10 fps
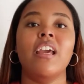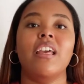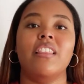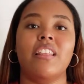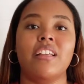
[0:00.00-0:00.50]

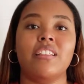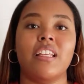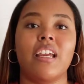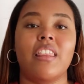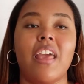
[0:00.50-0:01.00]
and things
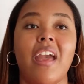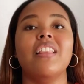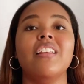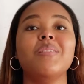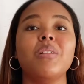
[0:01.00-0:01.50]
like that.
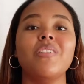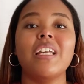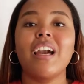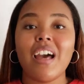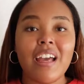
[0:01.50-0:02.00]
This
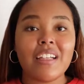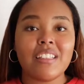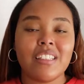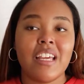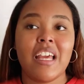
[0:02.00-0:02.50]
movie,
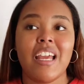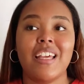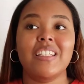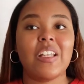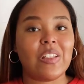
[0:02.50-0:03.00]
Us,
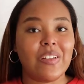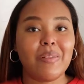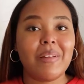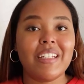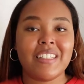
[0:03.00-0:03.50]
is a little
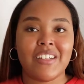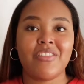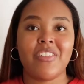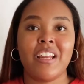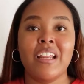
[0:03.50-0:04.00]
bit
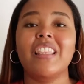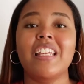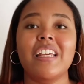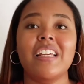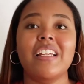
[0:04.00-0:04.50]
different.
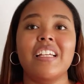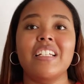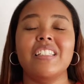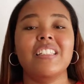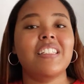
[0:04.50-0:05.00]
The
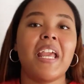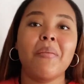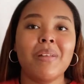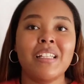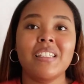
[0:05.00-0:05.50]

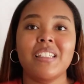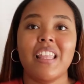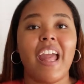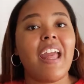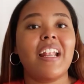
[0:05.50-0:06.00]
statements
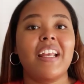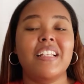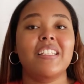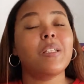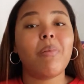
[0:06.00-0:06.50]
that
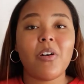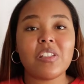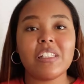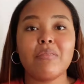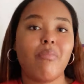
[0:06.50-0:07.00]
it
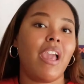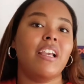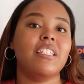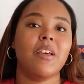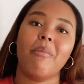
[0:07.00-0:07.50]
supposedly
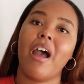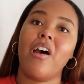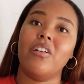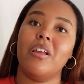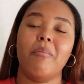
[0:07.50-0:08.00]
makes
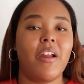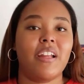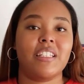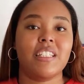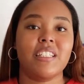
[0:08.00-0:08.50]
about
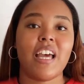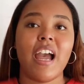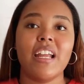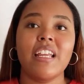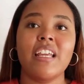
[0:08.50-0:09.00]
American
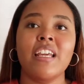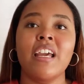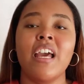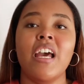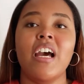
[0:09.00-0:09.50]
society
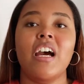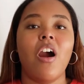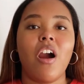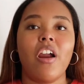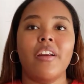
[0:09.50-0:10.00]

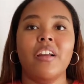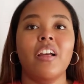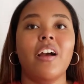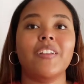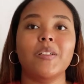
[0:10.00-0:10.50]
are
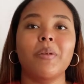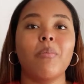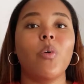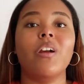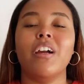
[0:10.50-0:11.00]
a little bit
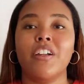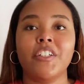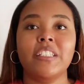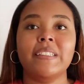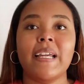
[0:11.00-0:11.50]
more
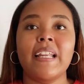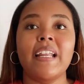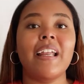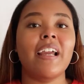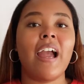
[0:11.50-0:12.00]

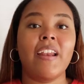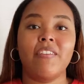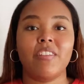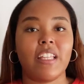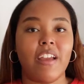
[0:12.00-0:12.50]
understated and kind
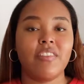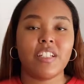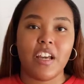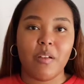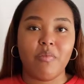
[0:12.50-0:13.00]
of left
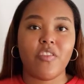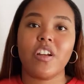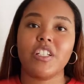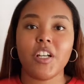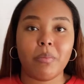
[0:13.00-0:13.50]
up for
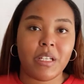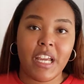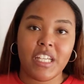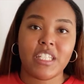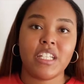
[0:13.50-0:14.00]

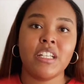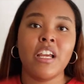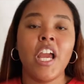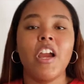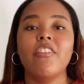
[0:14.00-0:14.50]
interpretation
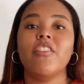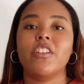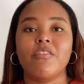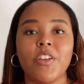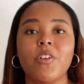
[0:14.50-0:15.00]
for the
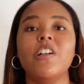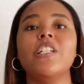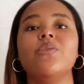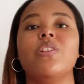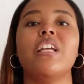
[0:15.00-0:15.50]

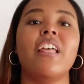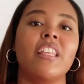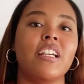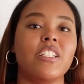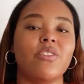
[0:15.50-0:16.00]
viewers, which I
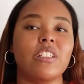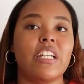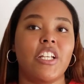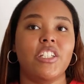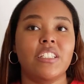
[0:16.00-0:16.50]
think is really
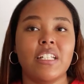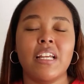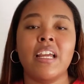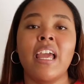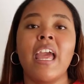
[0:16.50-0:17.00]

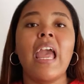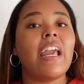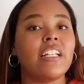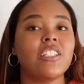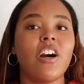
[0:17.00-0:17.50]
interesting.
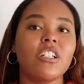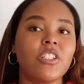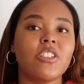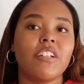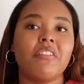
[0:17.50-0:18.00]
And it's
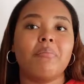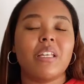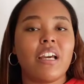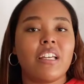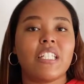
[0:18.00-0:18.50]
also different
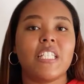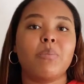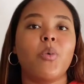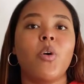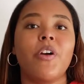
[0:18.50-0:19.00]
because it's
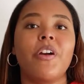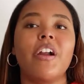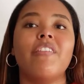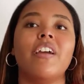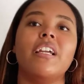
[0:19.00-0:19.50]
more
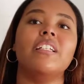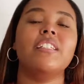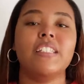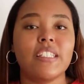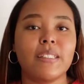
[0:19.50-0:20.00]
of a
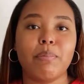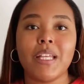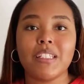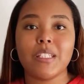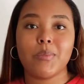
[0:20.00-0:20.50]

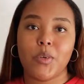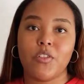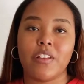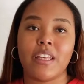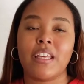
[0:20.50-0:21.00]
suspense
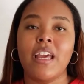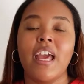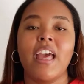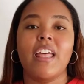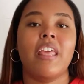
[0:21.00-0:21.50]
movie
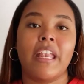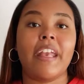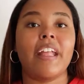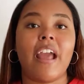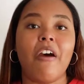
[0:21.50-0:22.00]
than
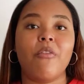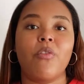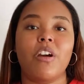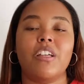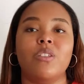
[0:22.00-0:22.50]
Get Out
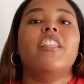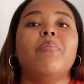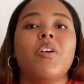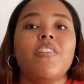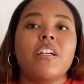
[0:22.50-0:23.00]
was. The
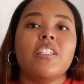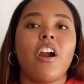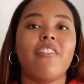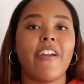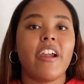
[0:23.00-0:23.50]
movies
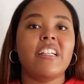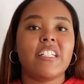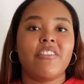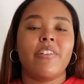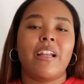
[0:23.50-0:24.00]
are very
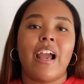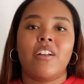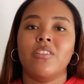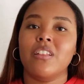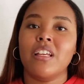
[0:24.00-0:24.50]
different. I
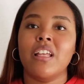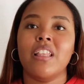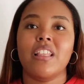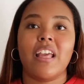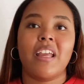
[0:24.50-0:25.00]
don't think
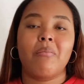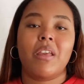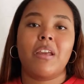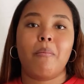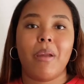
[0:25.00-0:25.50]
that they can be
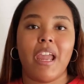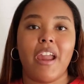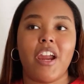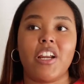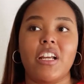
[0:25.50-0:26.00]

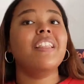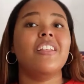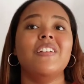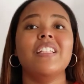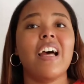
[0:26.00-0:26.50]
compared.
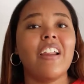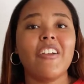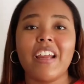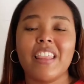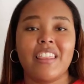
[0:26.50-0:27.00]
There's a lot of
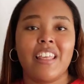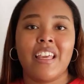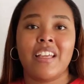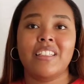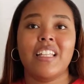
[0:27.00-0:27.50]
great
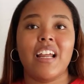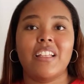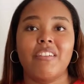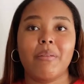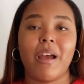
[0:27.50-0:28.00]
things that I
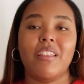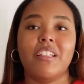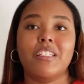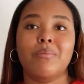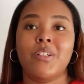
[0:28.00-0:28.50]
loved about
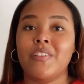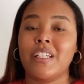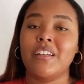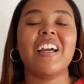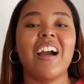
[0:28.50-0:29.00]
this movie.
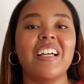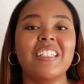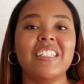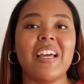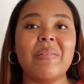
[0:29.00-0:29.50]
The
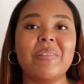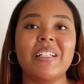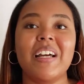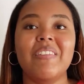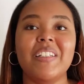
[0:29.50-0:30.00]
concept
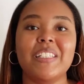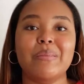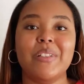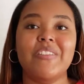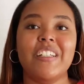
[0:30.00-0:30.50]
of this
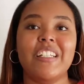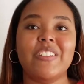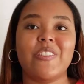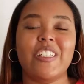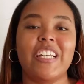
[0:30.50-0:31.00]
movie is
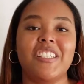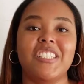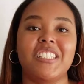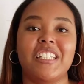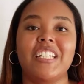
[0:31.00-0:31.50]
really
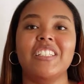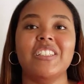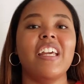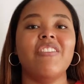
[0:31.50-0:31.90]
interesting. It